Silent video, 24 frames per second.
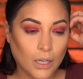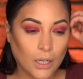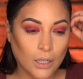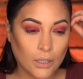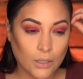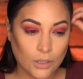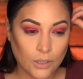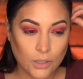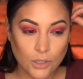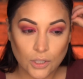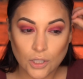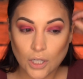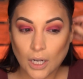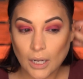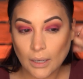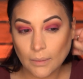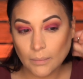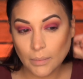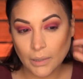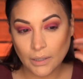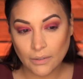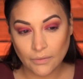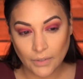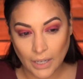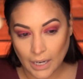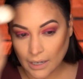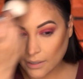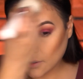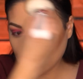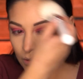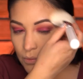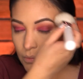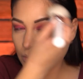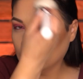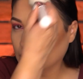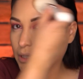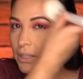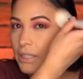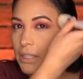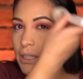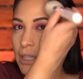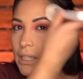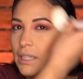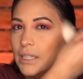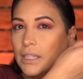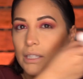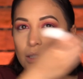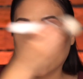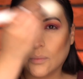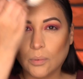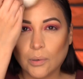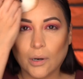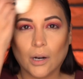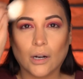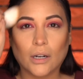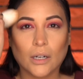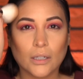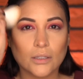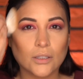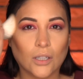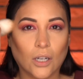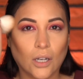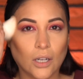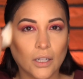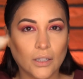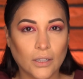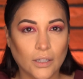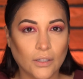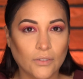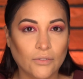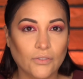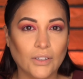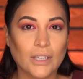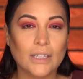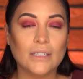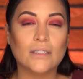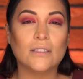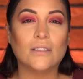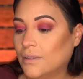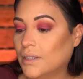a good job of actually getting the product on the face.